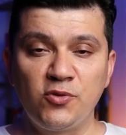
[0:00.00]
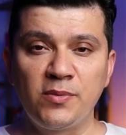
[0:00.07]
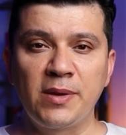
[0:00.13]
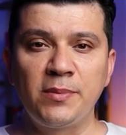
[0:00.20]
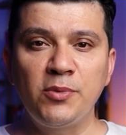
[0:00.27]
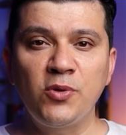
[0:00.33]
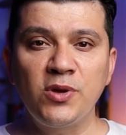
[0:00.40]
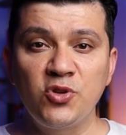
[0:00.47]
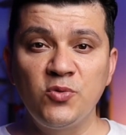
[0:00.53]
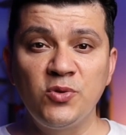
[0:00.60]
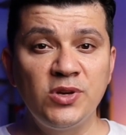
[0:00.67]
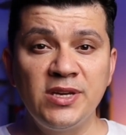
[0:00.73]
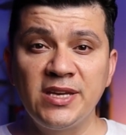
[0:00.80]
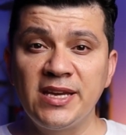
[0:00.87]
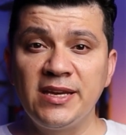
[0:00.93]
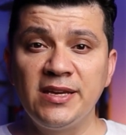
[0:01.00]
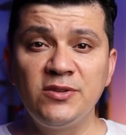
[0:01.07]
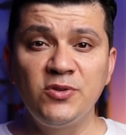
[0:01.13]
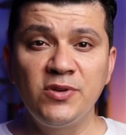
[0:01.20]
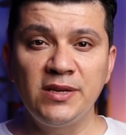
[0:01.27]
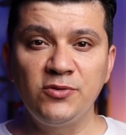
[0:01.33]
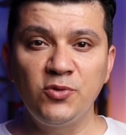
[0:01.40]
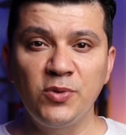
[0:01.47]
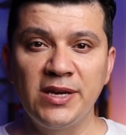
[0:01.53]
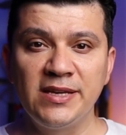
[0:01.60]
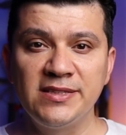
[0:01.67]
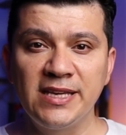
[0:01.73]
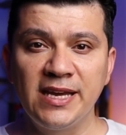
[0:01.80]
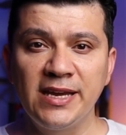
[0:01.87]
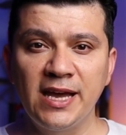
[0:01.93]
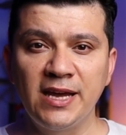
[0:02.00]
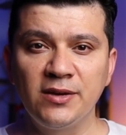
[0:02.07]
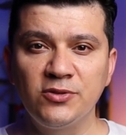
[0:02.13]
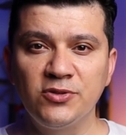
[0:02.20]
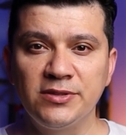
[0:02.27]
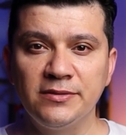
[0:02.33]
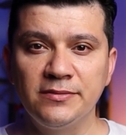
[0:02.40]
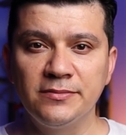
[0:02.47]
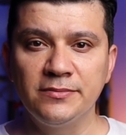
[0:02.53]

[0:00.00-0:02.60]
Remember when you were a kid and you never went inside the house?